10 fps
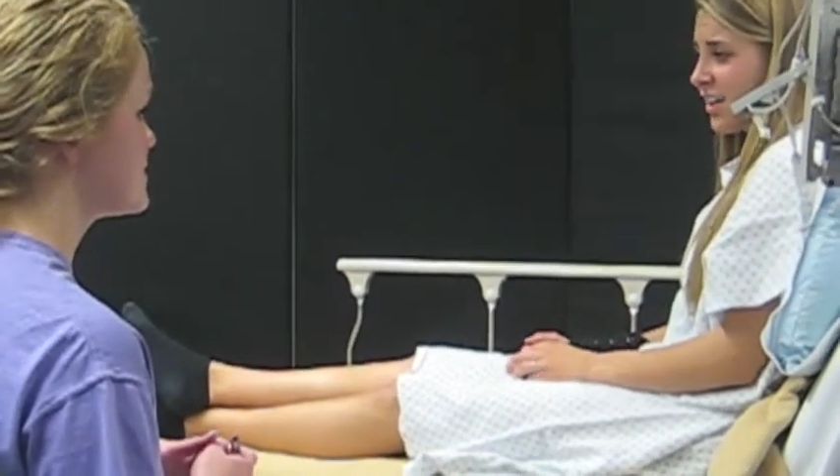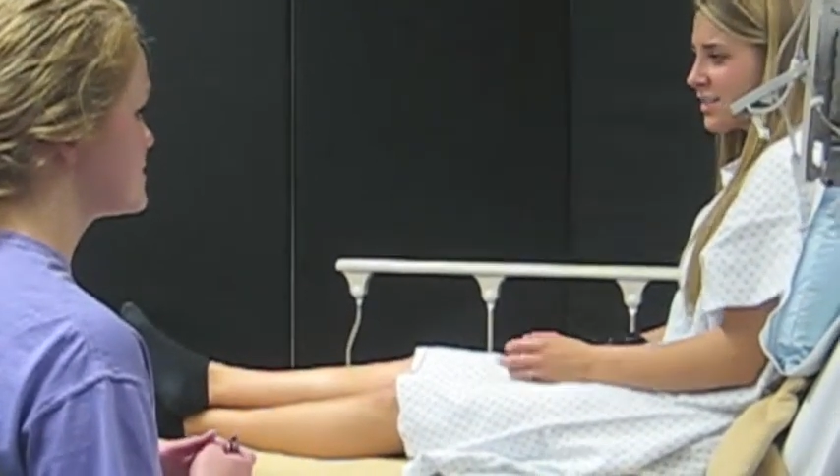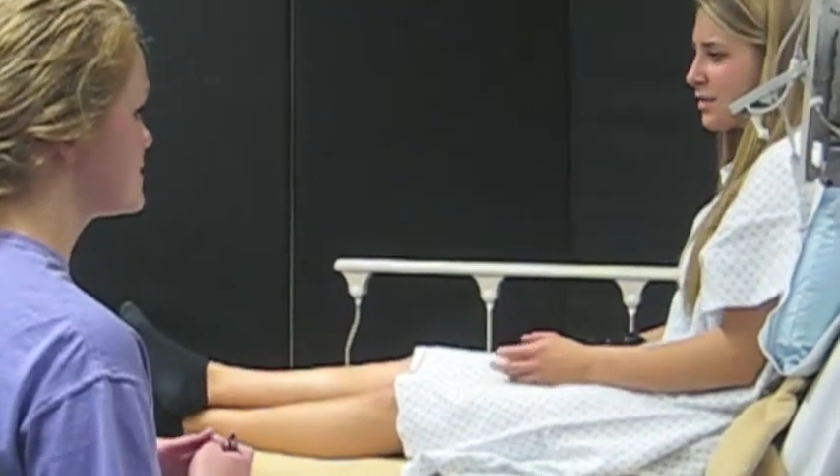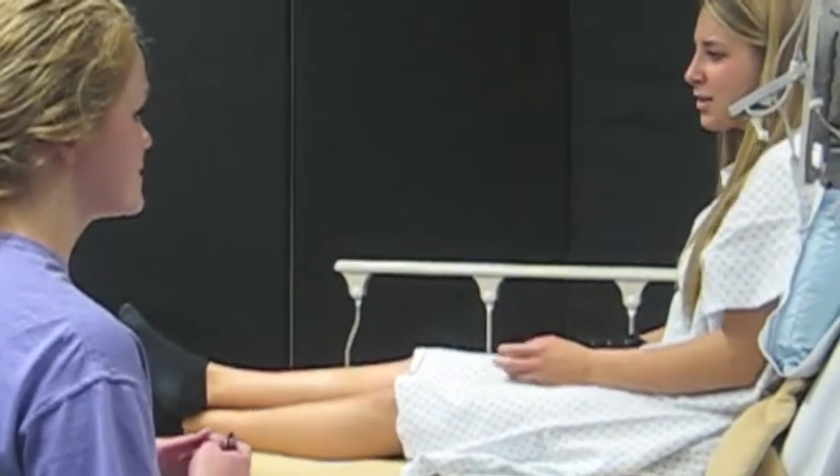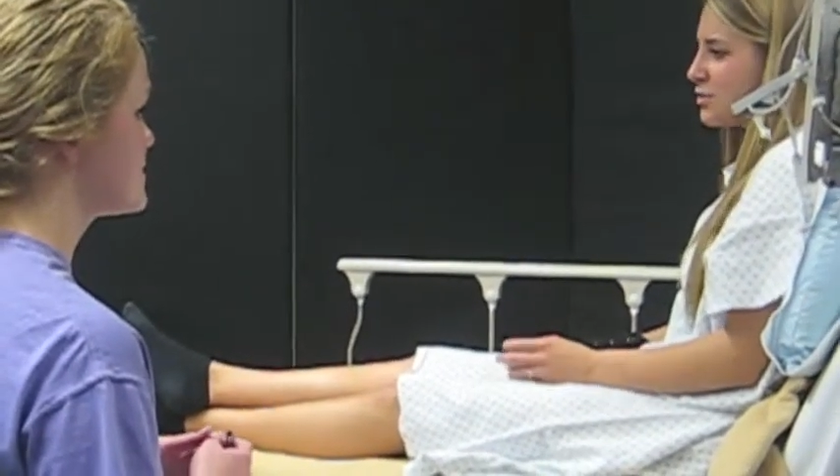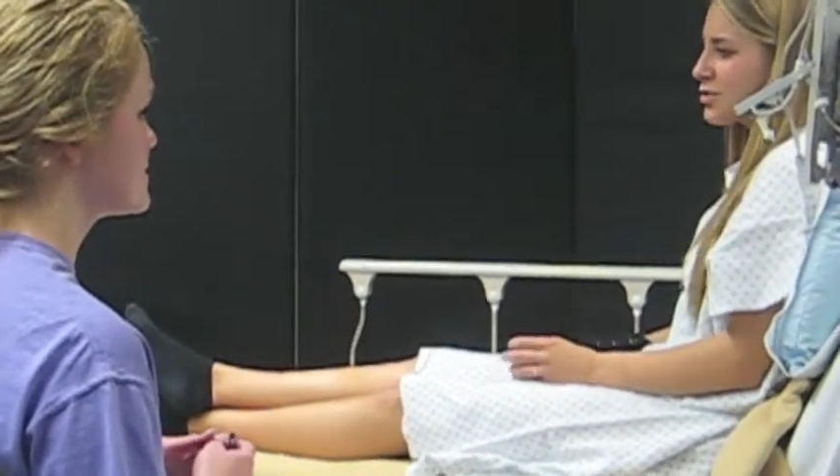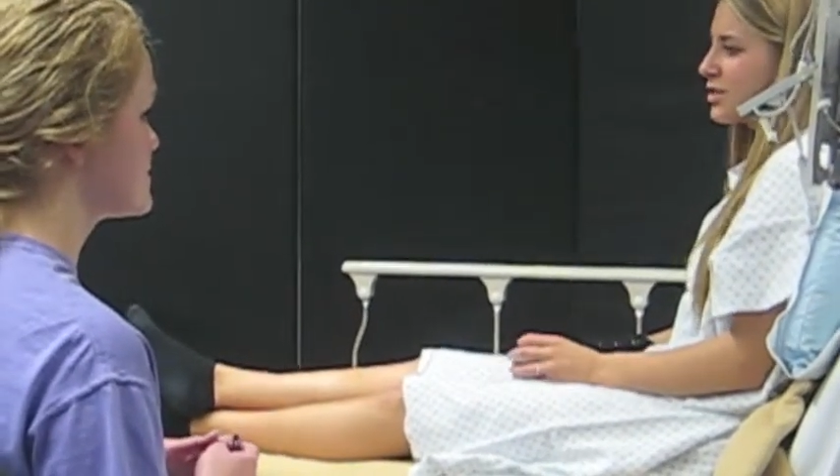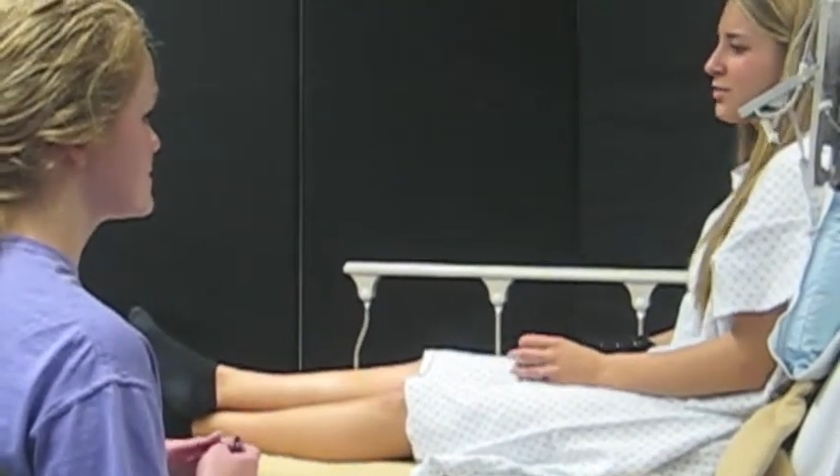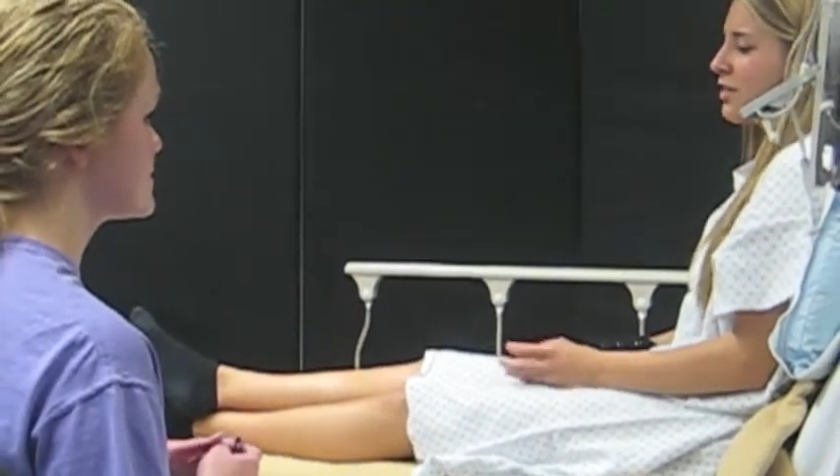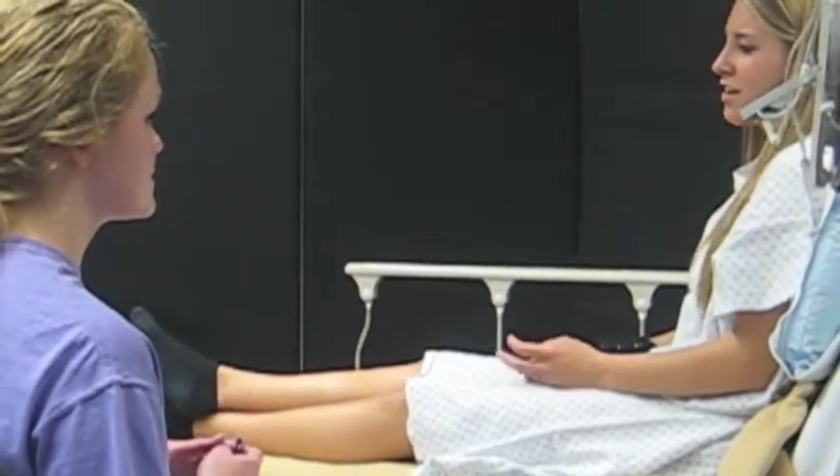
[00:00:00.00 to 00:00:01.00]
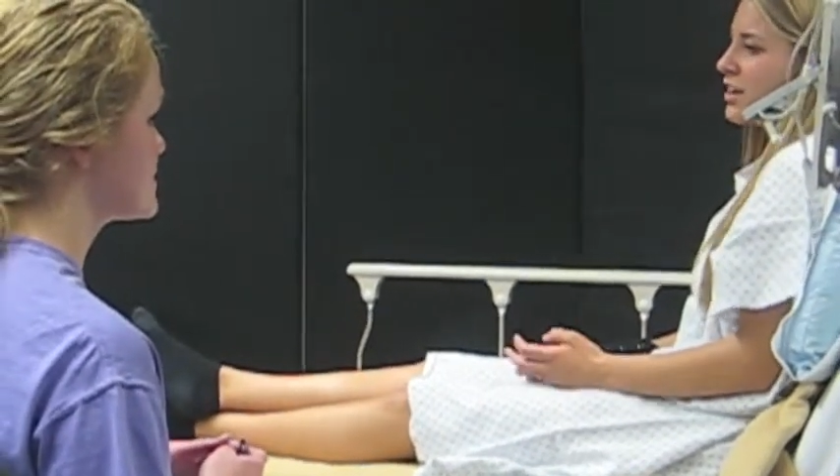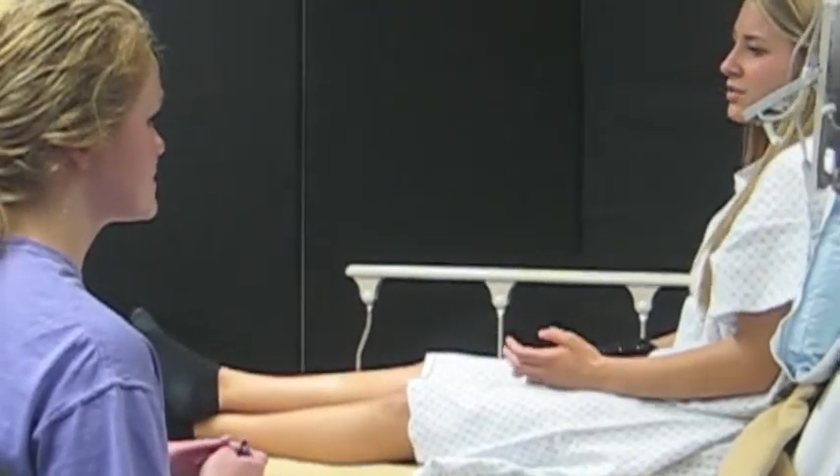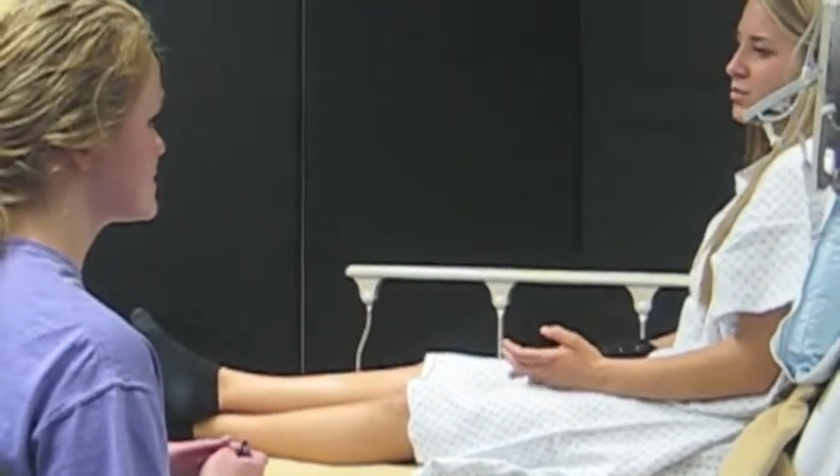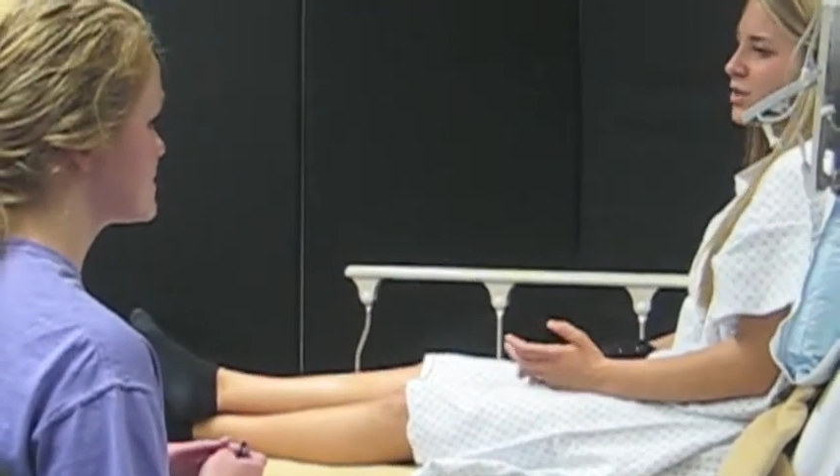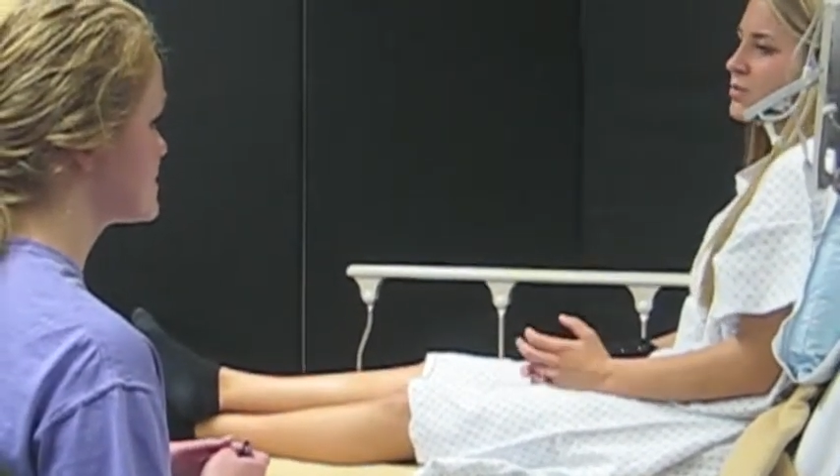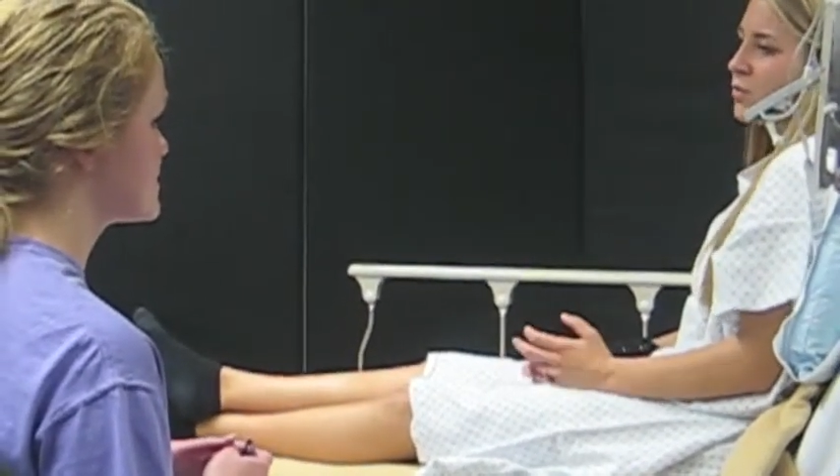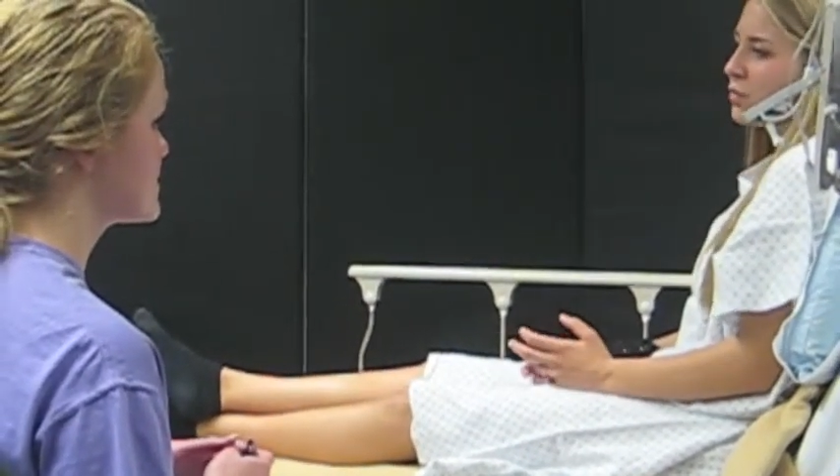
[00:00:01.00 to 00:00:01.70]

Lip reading: I sometimes drink when I've had a stressful